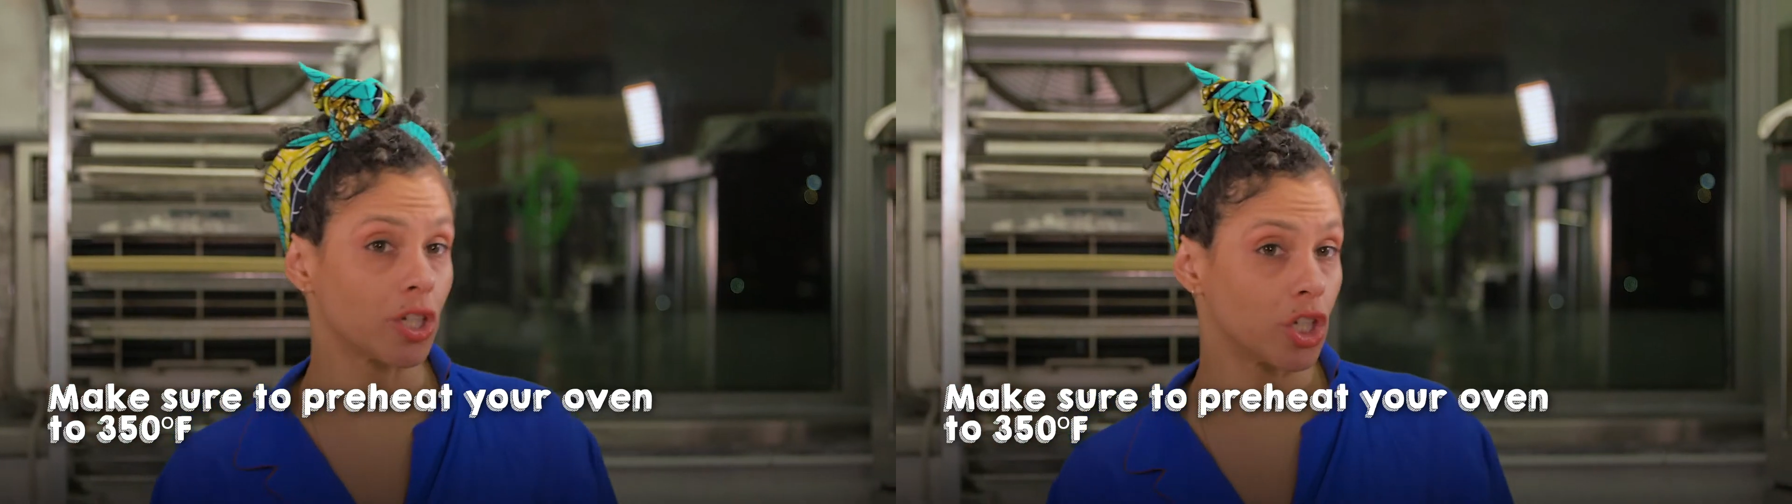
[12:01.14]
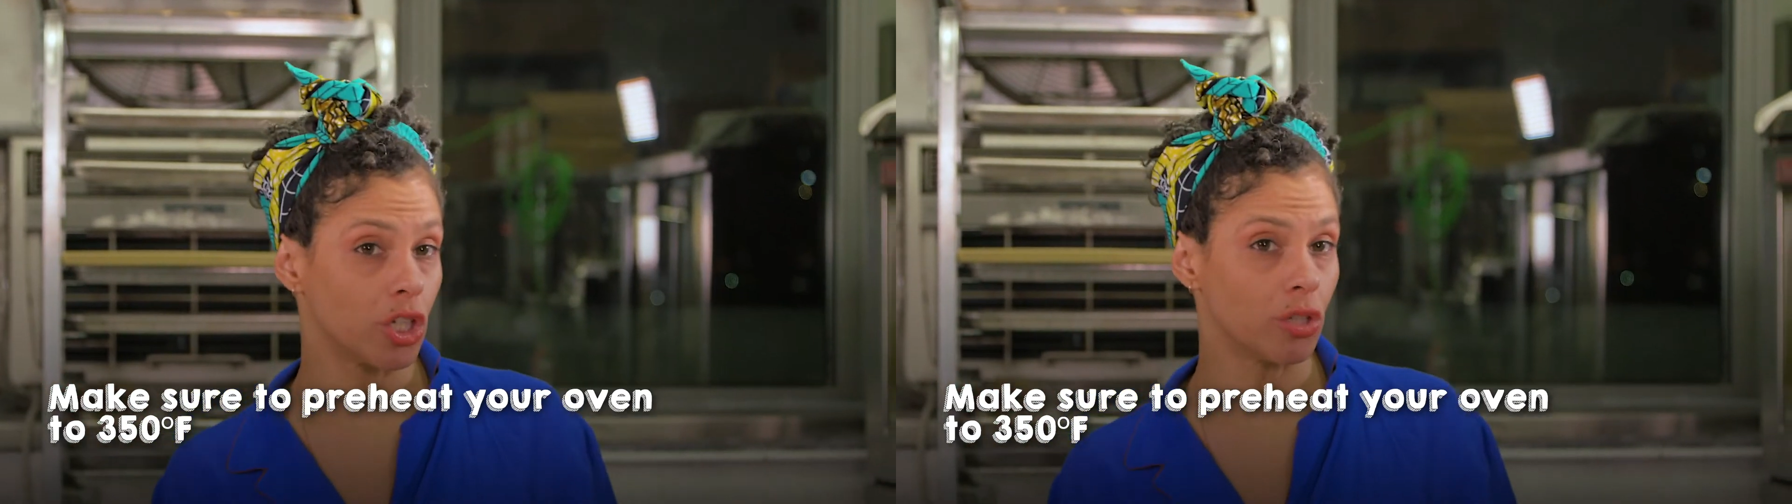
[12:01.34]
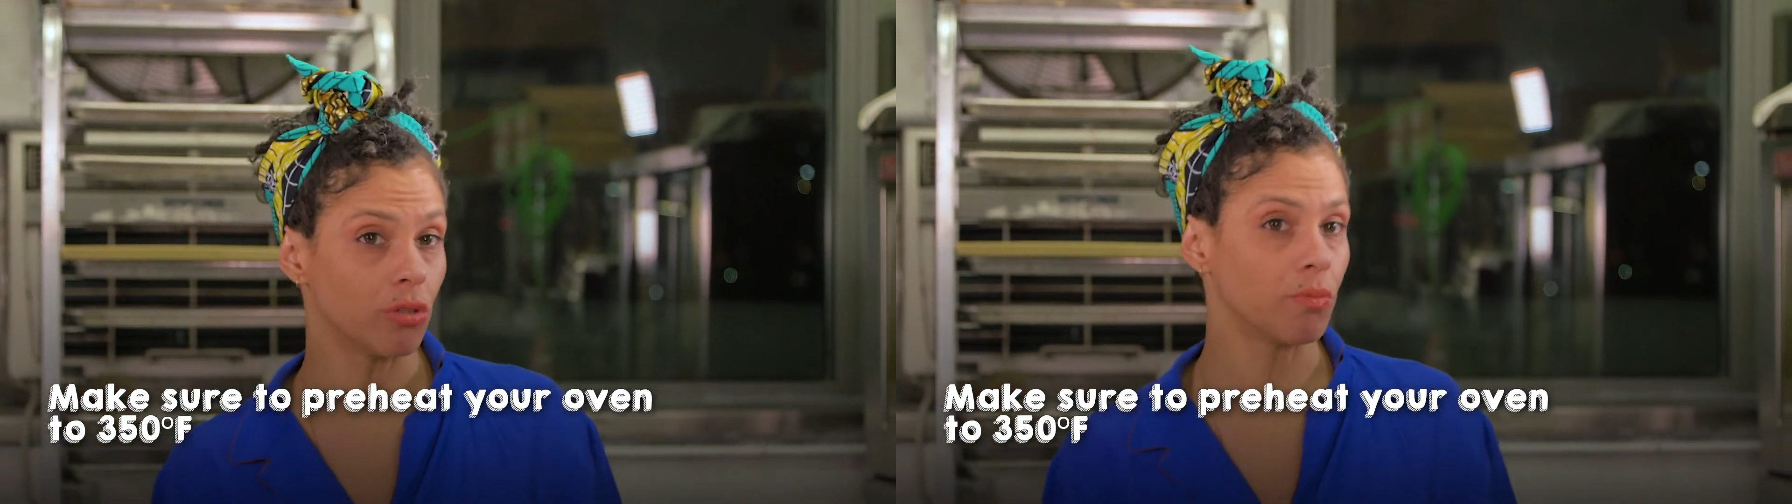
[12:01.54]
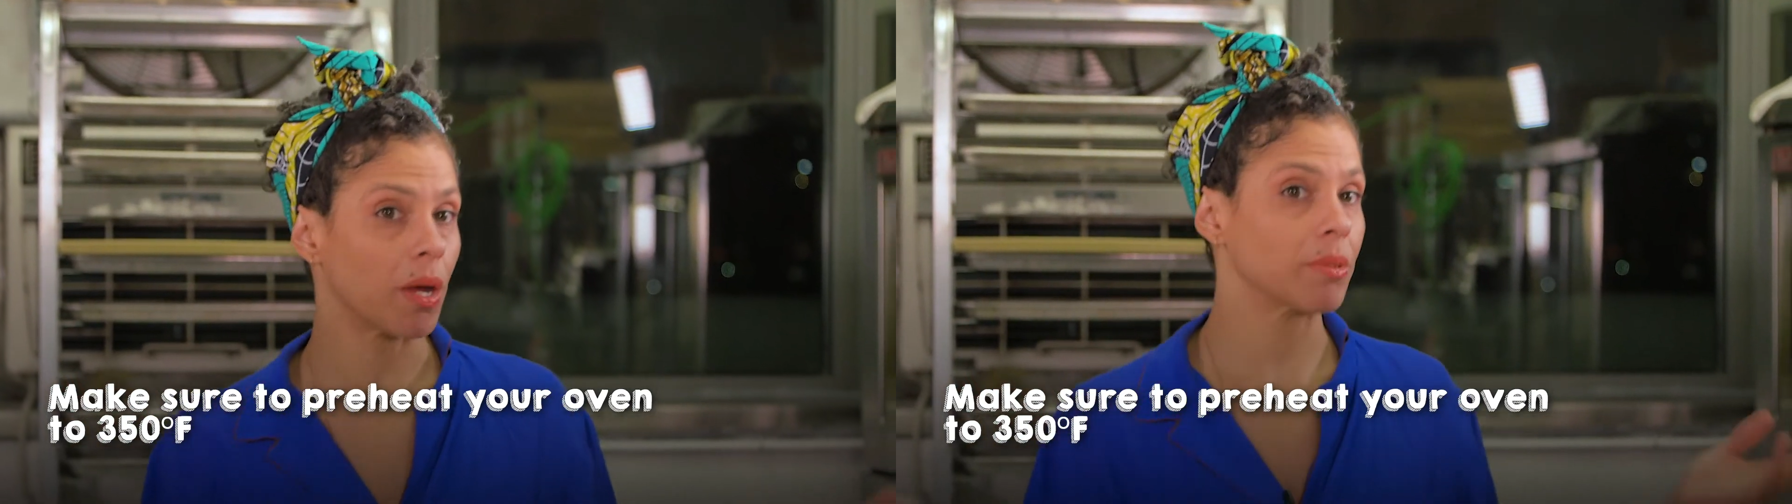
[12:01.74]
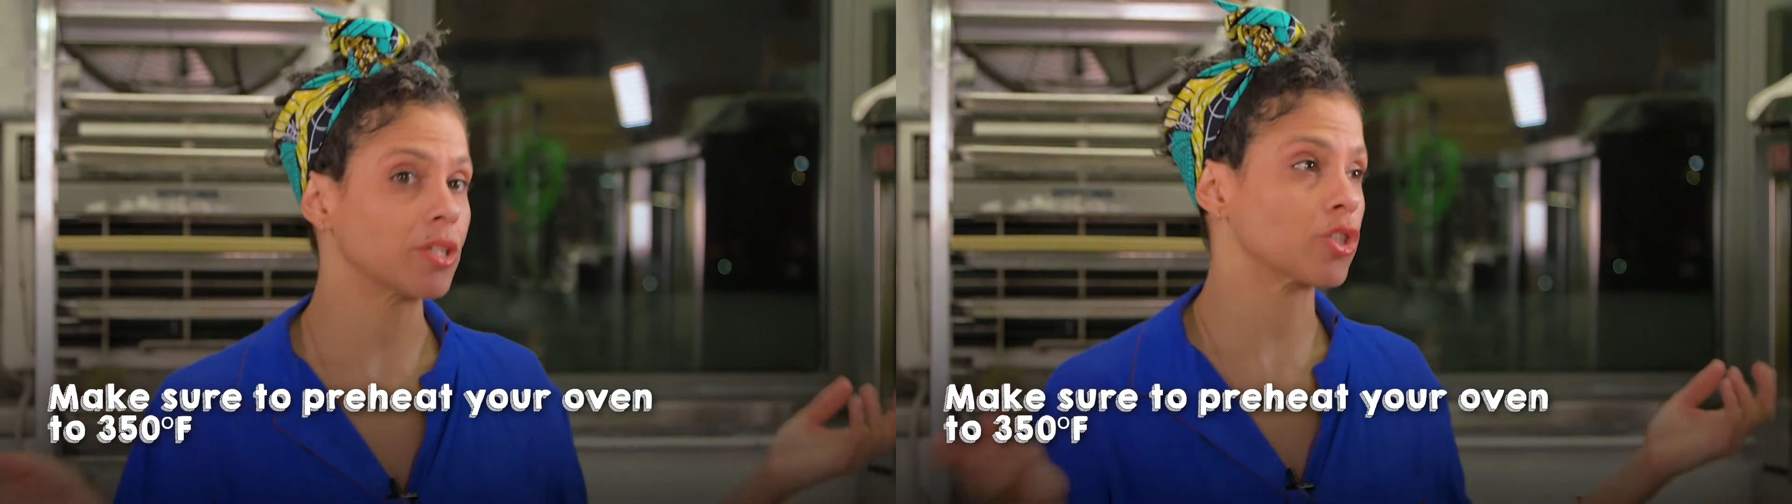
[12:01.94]
to you, but
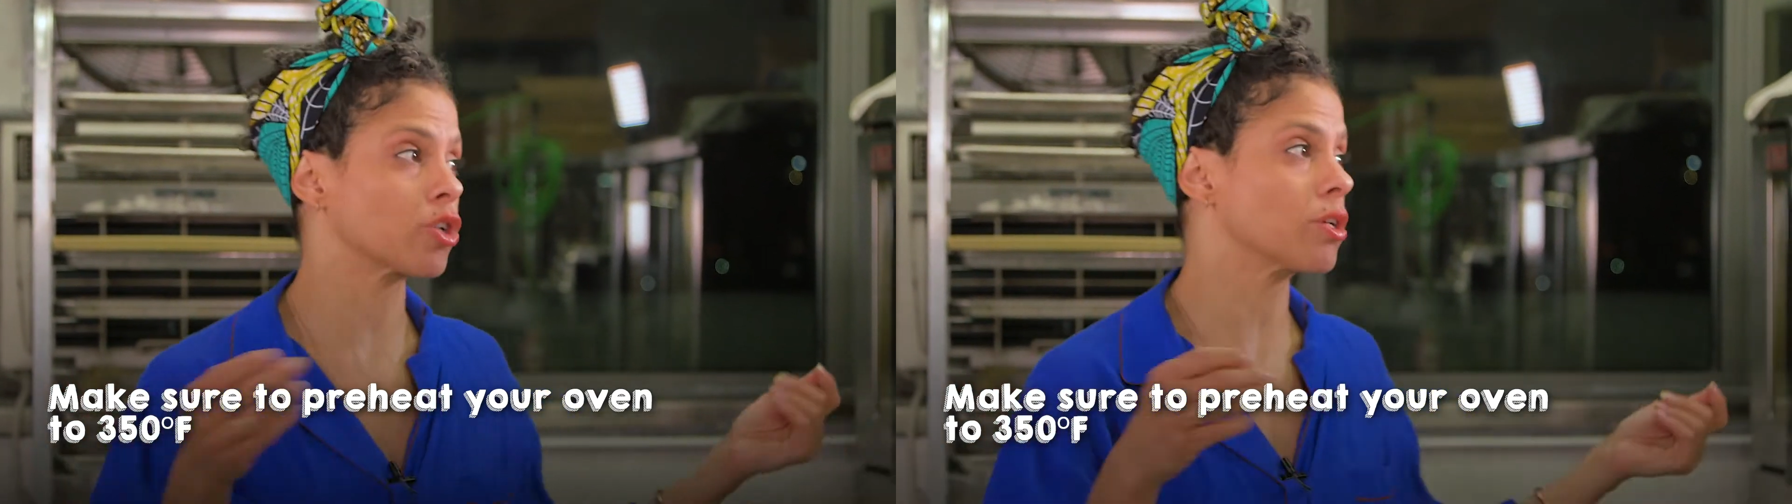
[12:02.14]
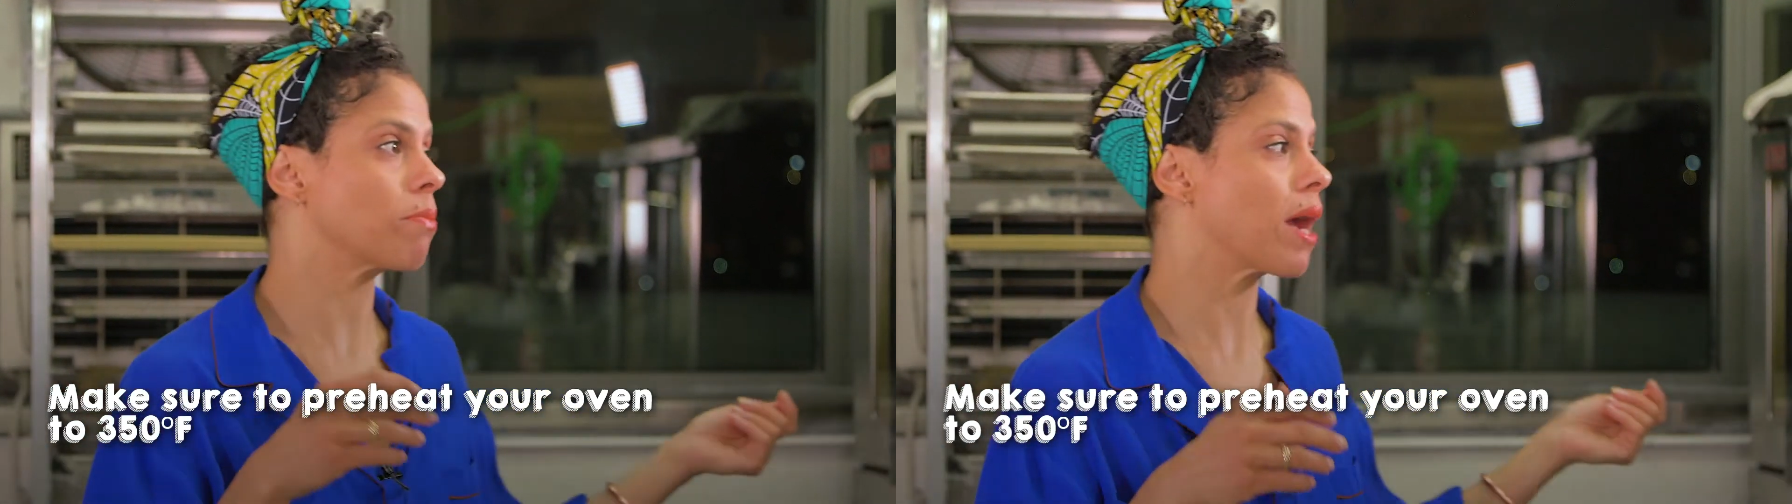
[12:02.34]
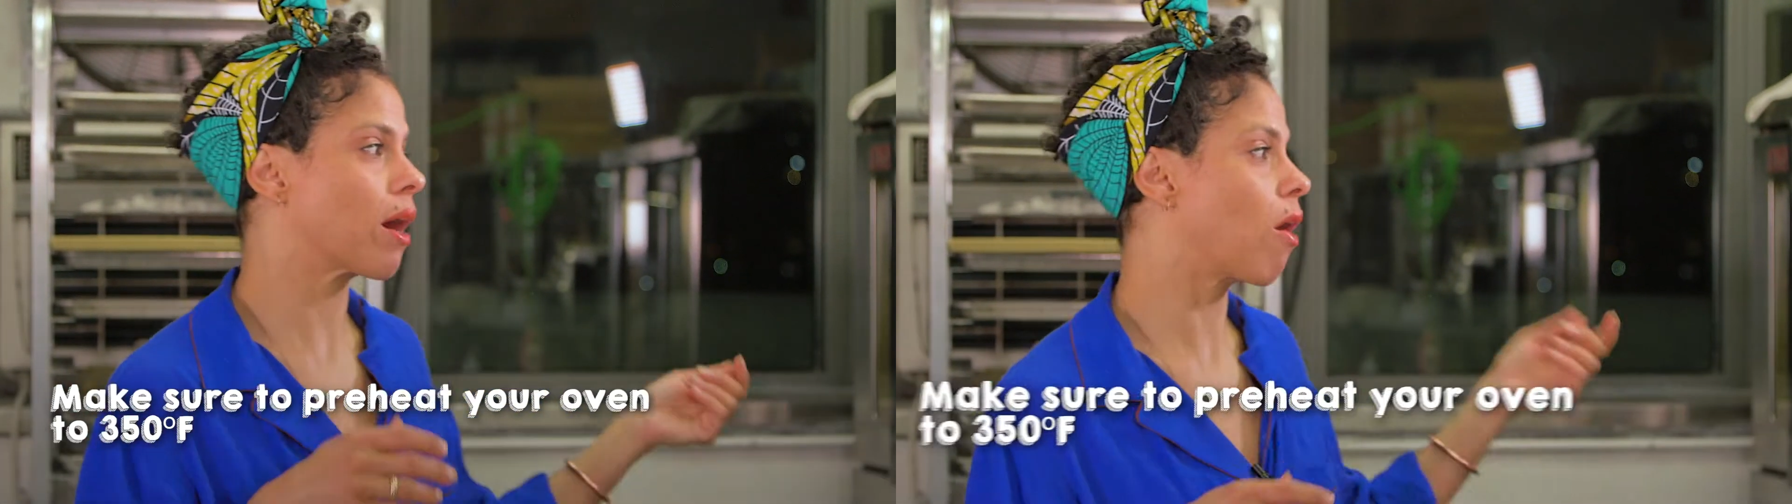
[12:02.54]
I'm gonna turn it back